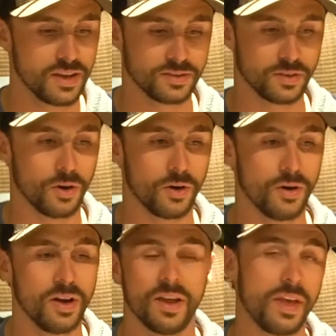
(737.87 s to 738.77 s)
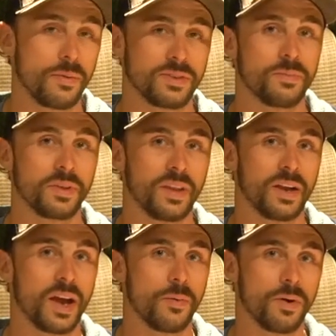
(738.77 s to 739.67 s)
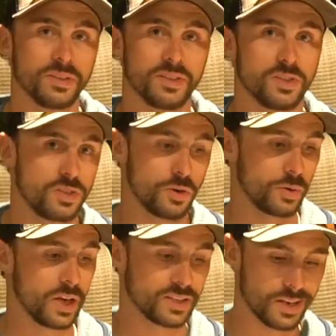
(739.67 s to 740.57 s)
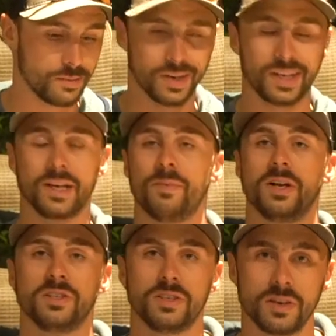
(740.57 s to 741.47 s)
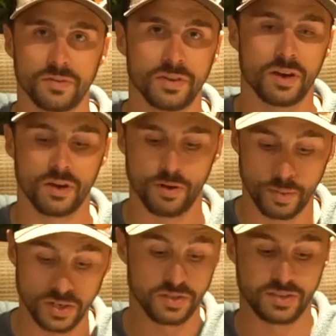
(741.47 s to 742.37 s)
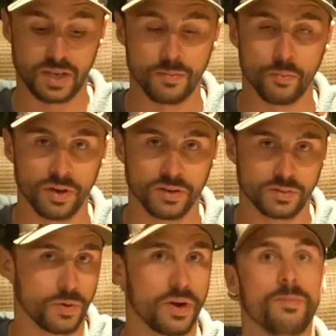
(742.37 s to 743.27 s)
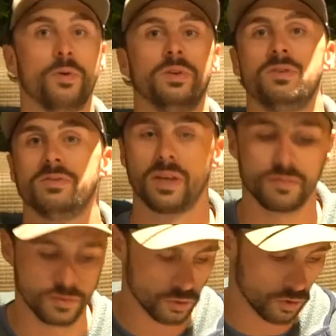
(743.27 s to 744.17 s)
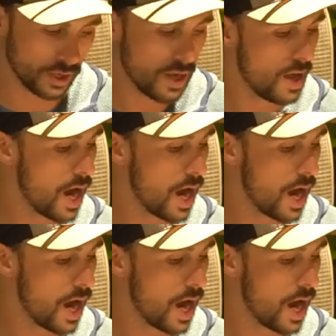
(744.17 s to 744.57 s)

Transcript: So, and that was something that I wanted to showcase. I didn't want to get a bunch of the same reels where I'm only using it for trolling.